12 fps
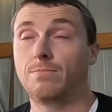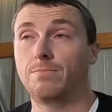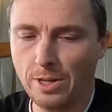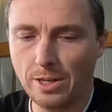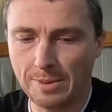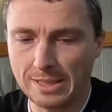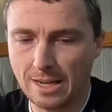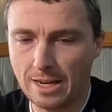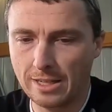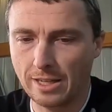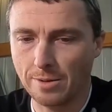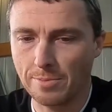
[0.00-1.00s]
We're going to be
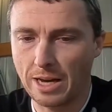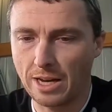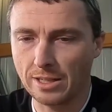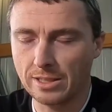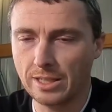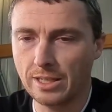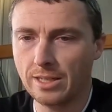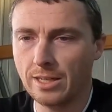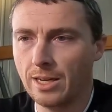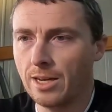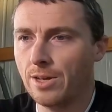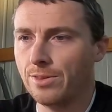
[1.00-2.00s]
talking about
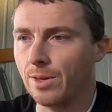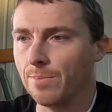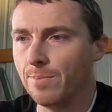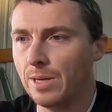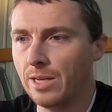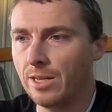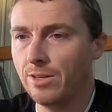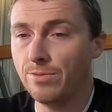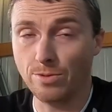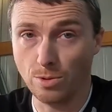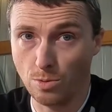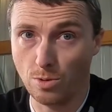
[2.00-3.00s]
the Bede
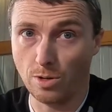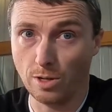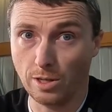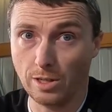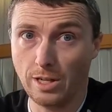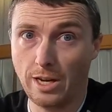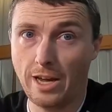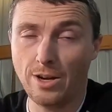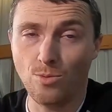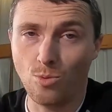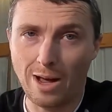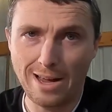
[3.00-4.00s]
4
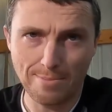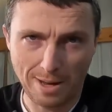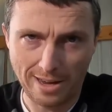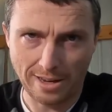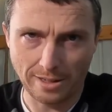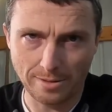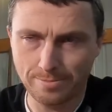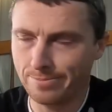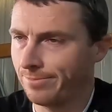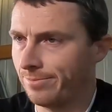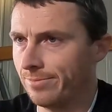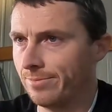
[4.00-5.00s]
and why buy it.
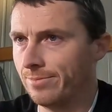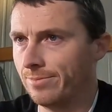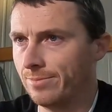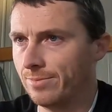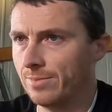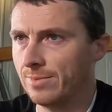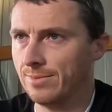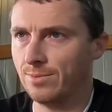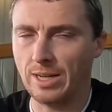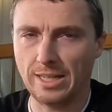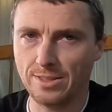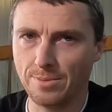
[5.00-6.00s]

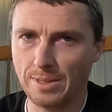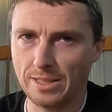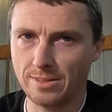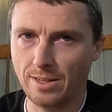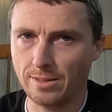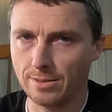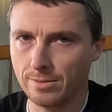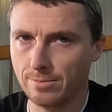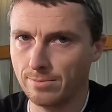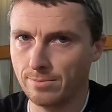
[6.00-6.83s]
Why does it make sense?